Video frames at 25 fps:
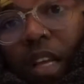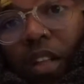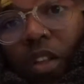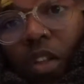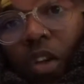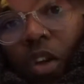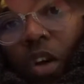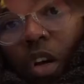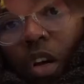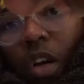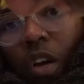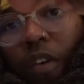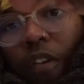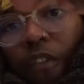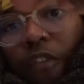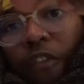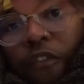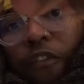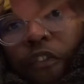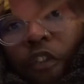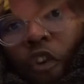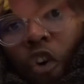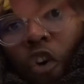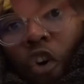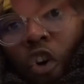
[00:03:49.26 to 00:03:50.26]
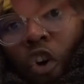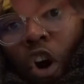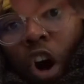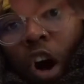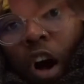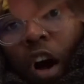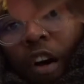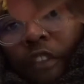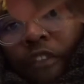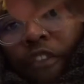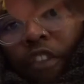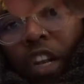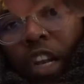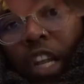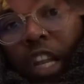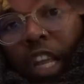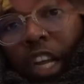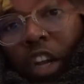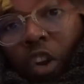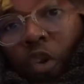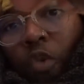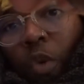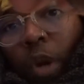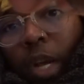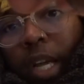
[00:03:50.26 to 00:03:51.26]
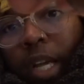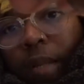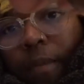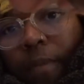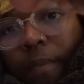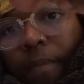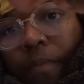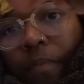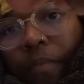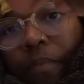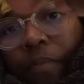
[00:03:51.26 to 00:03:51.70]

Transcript: Look, full of liquid.